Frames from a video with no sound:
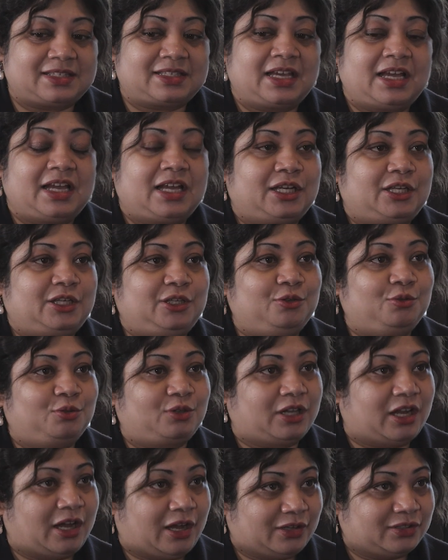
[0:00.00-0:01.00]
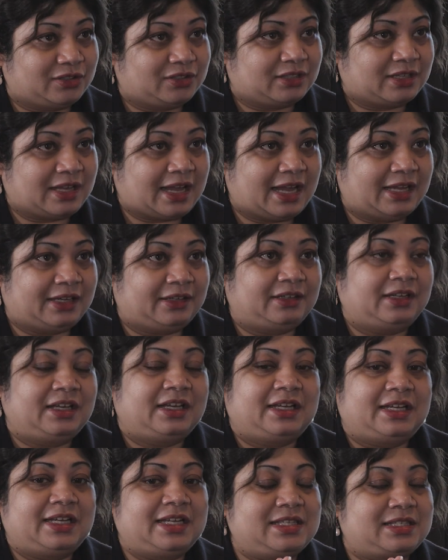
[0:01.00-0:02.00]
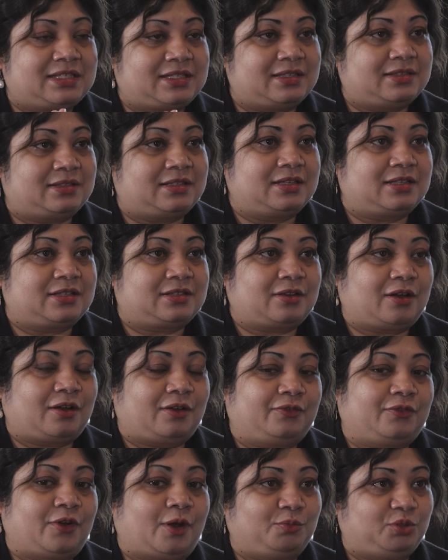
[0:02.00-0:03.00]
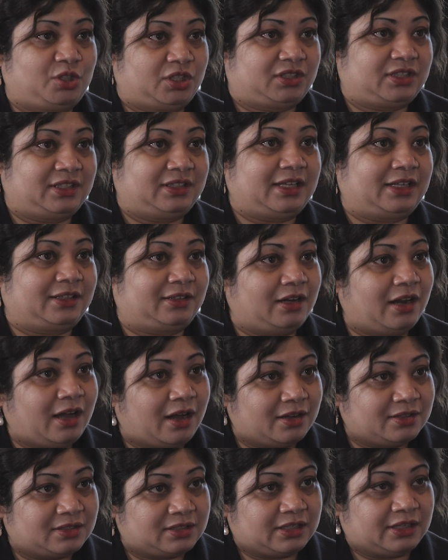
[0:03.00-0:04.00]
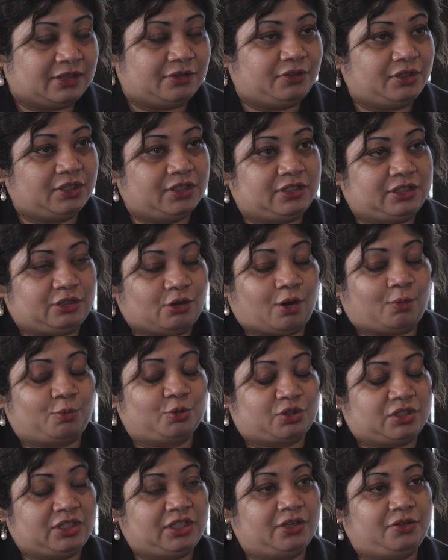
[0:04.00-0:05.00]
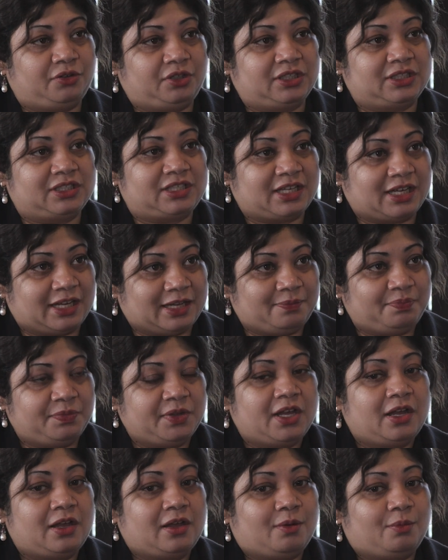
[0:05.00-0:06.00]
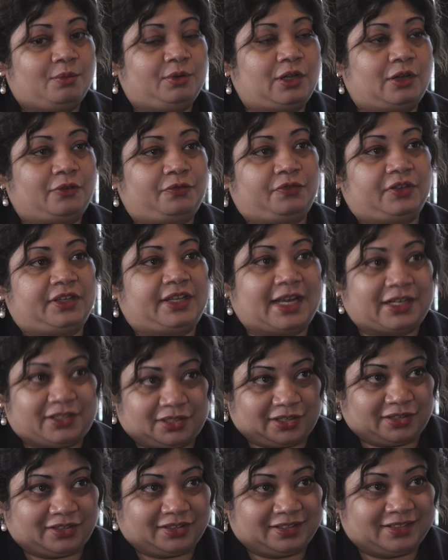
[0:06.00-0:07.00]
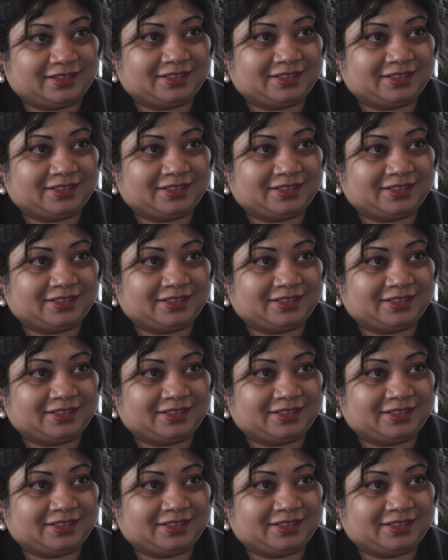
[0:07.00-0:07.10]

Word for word: this new class and instances of objects in that class in real almost near real time without forgetting